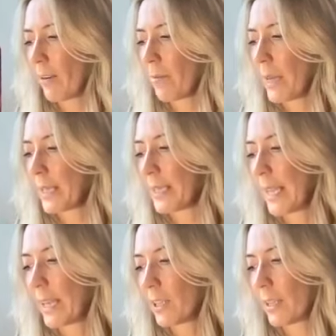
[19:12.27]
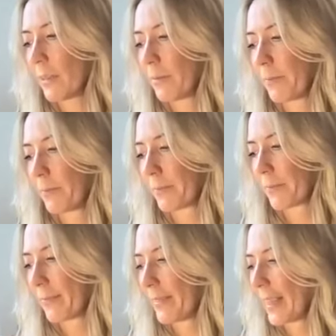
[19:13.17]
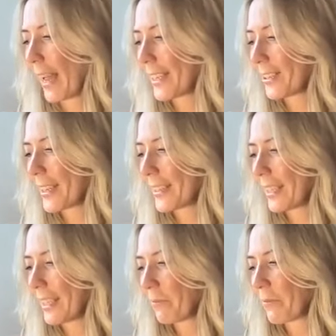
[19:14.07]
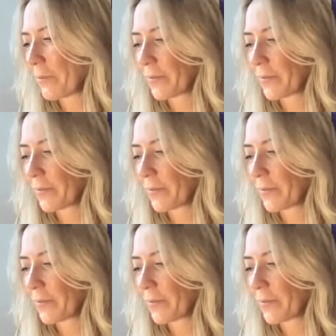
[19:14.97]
of meditation. Hi, Tracy.